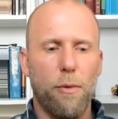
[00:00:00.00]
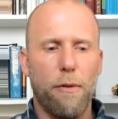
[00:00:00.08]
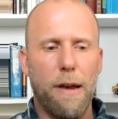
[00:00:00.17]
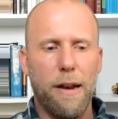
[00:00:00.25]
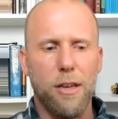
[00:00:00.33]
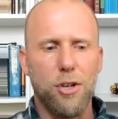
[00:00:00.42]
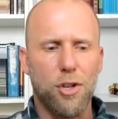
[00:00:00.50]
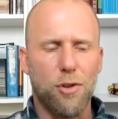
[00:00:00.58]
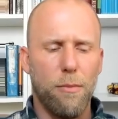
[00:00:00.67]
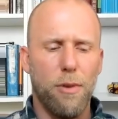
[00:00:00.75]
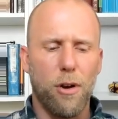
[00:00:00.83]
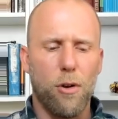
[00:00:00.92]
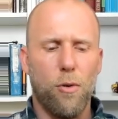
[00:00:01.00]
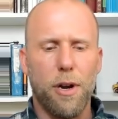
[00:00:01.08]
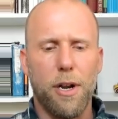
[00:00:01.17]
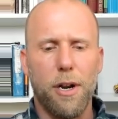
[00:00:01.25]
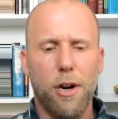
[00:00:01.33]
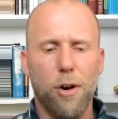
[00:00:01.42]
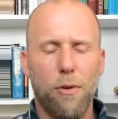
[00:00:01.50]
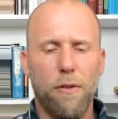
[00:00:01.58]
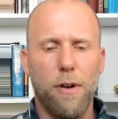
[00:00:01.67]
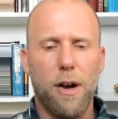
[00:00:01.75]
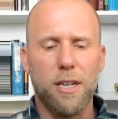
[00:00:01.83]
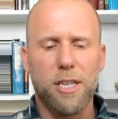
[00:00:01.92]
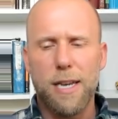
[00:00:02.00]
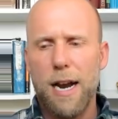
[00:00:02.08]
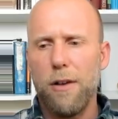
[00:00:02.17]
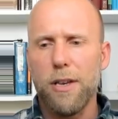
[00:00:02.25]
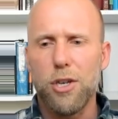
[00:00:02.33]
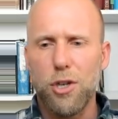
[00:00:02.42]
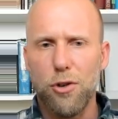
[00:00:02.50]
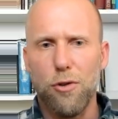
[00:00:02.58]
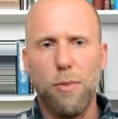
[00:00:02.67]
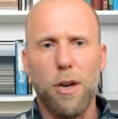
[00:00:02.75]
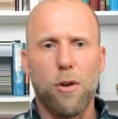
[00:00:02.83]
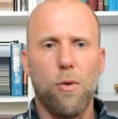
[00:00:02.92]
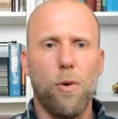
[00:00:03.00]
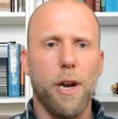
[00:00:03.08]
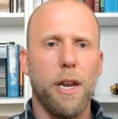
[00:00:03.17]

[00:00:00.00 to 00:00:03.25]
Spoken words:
We've got his 3 Bitcoin here. We've got Sally's 2 Bitcoin